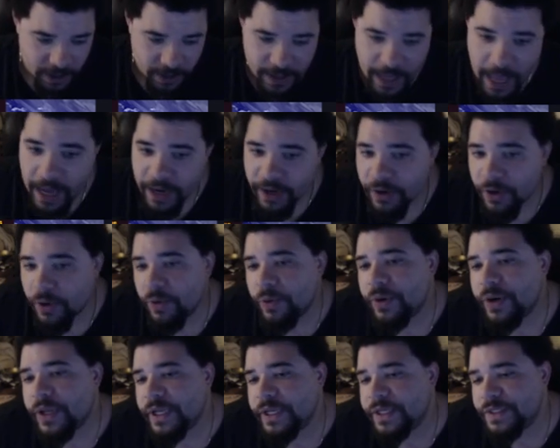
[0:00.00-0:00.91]
That
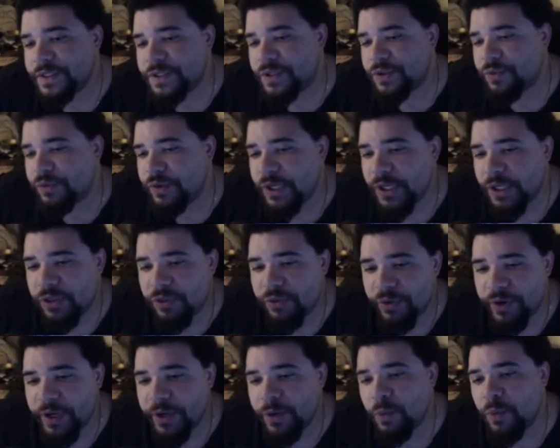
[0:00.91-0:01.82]
node is
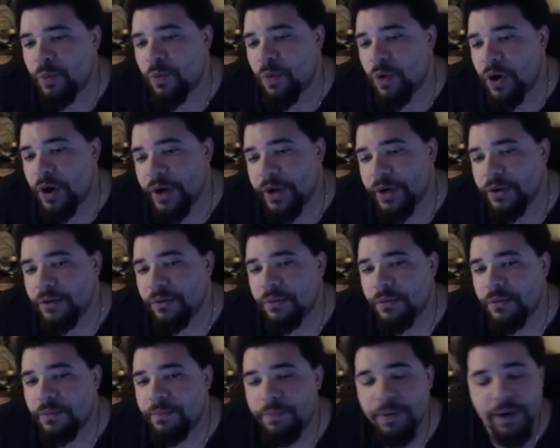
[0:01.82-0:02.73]
331,
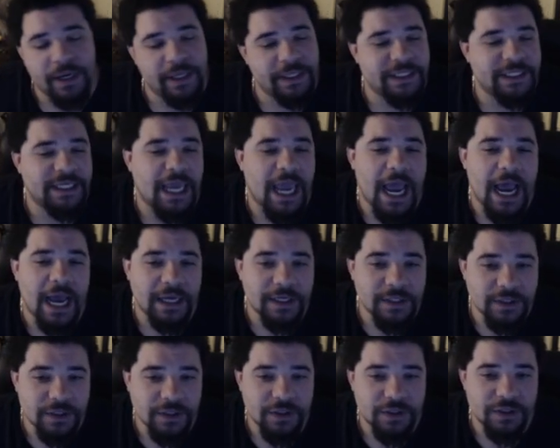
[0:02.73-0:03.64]
but it's
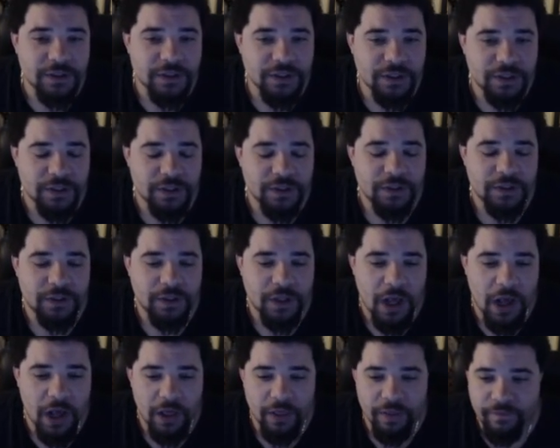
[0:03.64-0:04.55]
casters
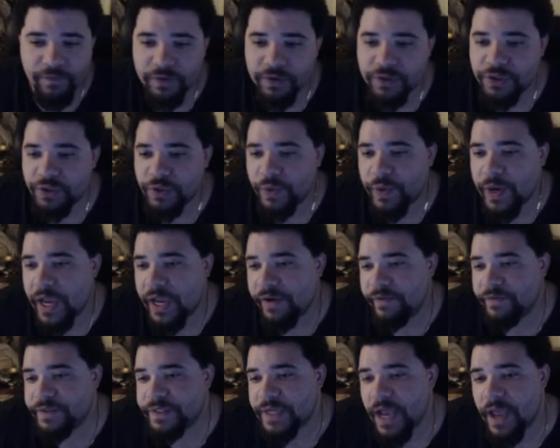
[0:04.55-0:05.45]
uh, the first two
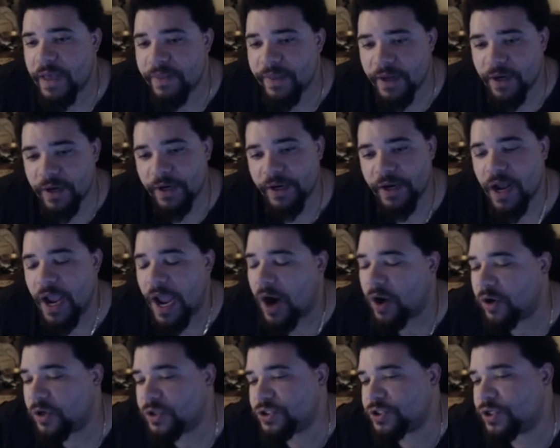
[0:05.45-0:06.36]
waves and then an
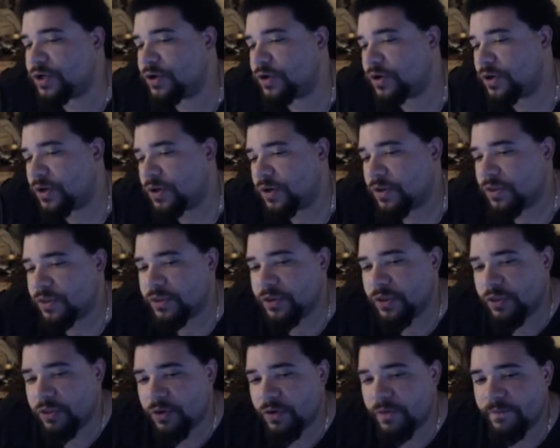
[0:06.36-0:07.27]
archer
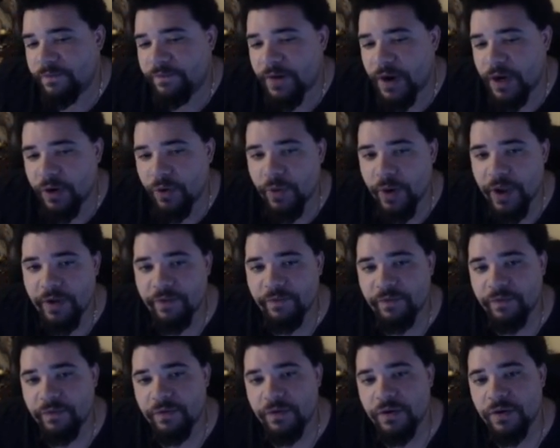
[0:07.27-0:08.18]
the final wave.
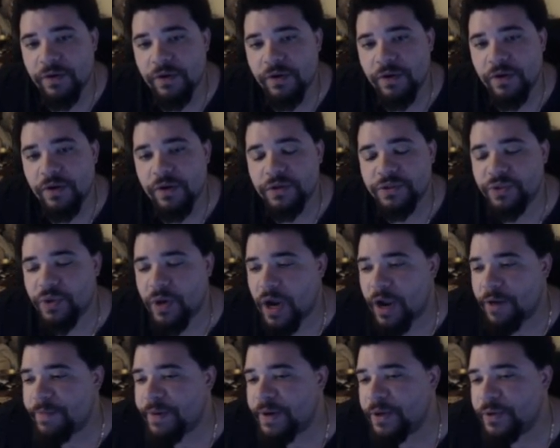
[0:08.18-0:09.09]
So
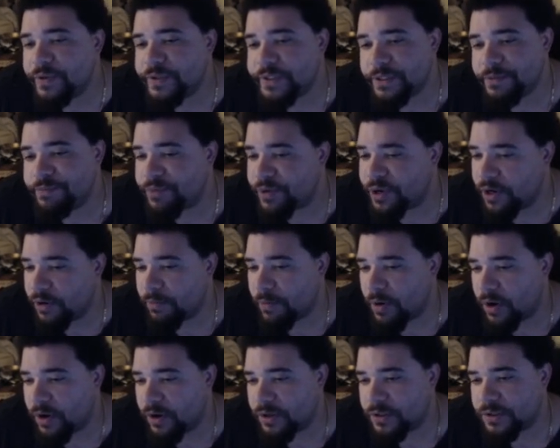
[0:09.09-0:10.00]
I've been using
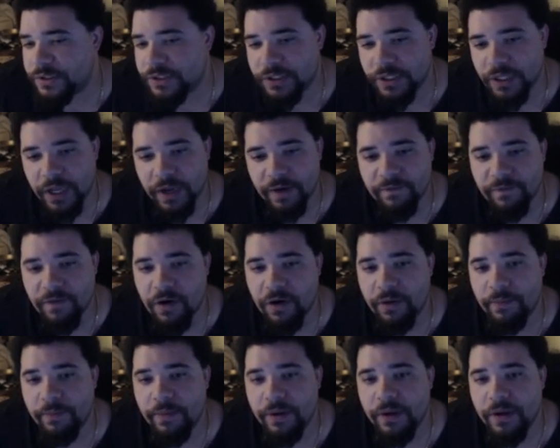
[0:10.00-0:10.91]
Britomart to like farm.